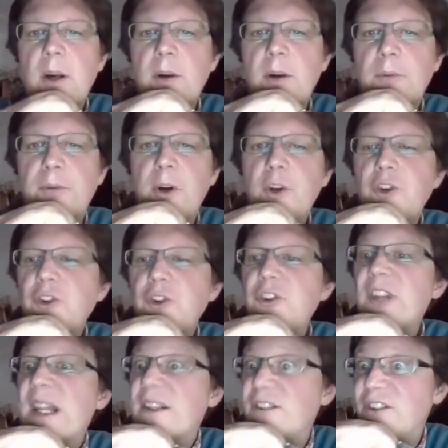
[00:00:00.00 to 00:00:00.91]

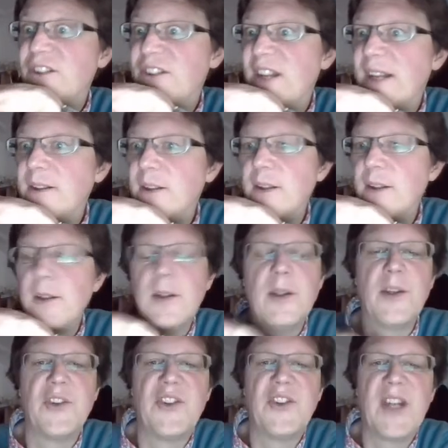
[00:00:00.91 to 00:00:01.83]
functions that set
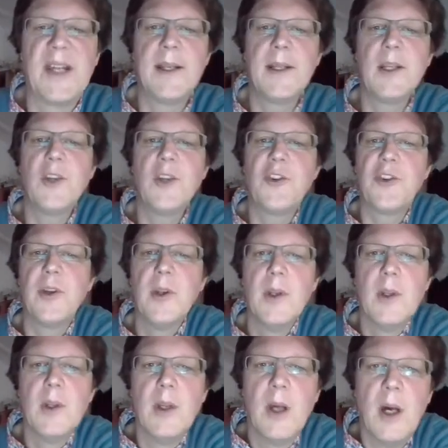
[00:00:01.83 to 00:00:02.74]
the settings.
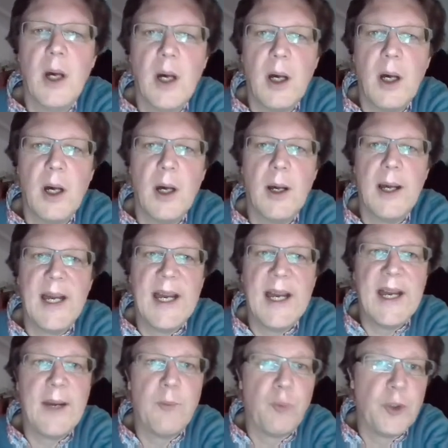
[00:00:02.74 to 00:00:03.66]

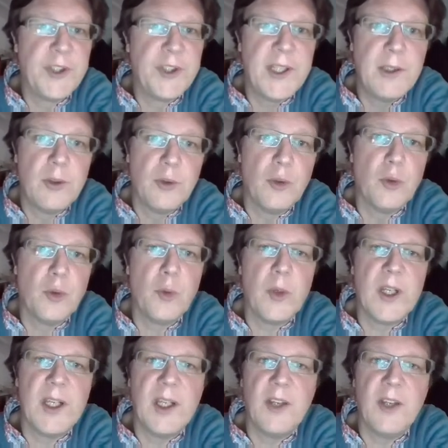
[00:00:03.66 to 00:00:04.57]
And what they do
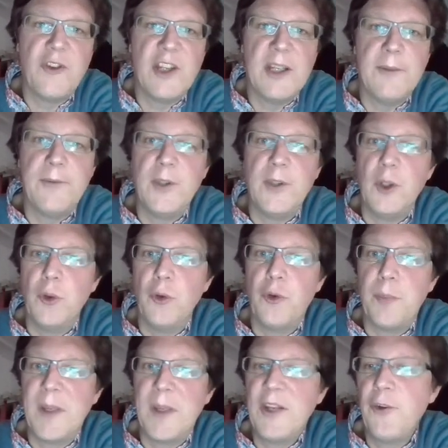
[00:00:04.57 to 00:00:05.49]
is, if you
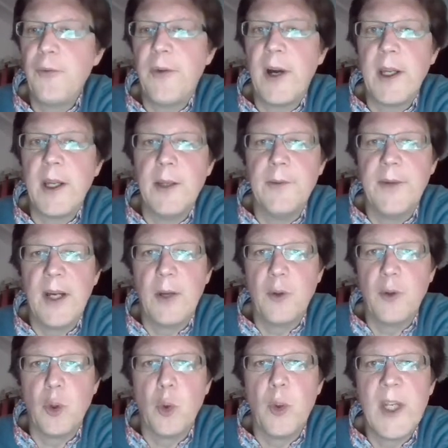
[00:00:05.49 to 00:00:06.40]
specify a
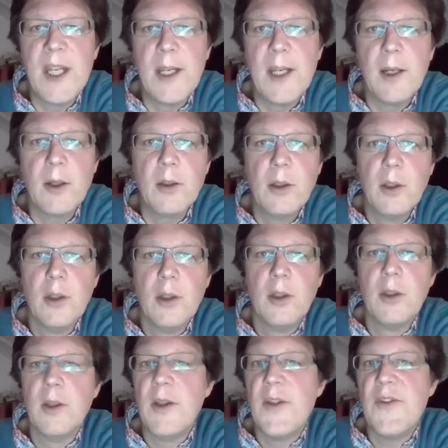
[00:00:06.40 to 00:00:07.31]
value here,
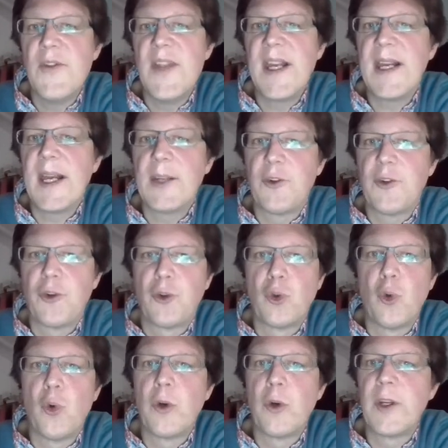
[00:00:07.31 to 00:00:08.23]
they get
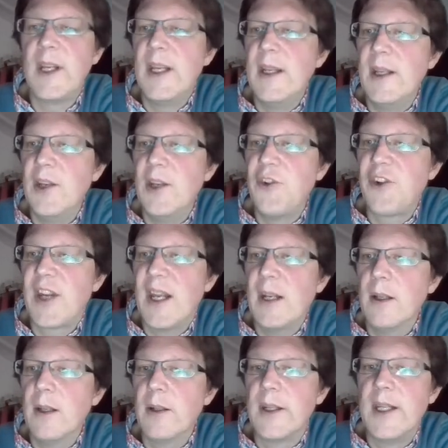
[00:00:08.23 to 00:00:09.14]
stored in this
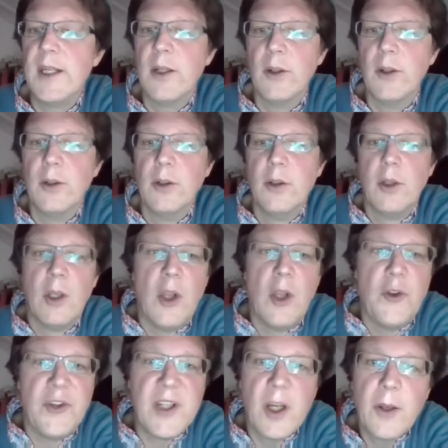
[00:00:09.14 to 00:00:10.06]
scalar here.
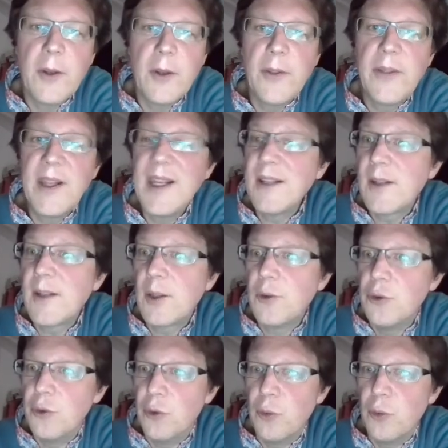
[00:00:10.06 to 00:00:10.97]
The other thing it
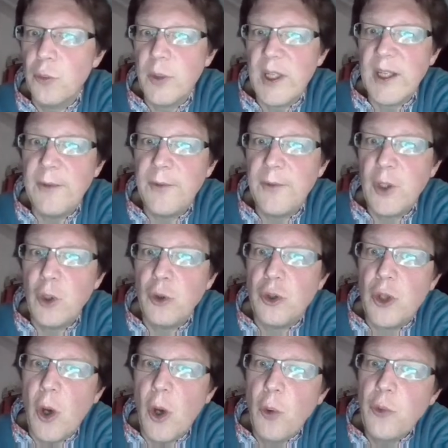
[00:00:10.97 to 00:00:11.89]
can do, if you
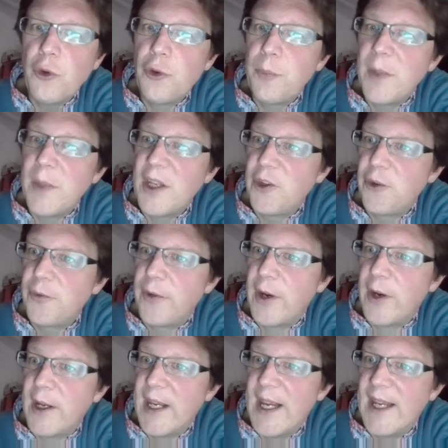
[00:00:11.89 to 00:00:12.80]
don't
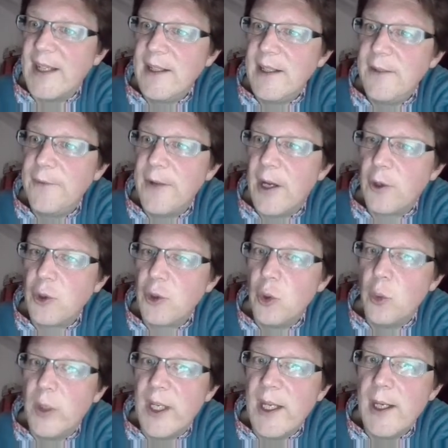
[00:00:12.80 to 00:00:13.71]
specify any
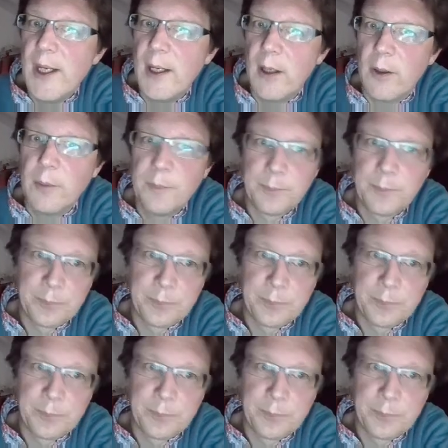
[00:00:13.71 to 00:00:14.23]
value here,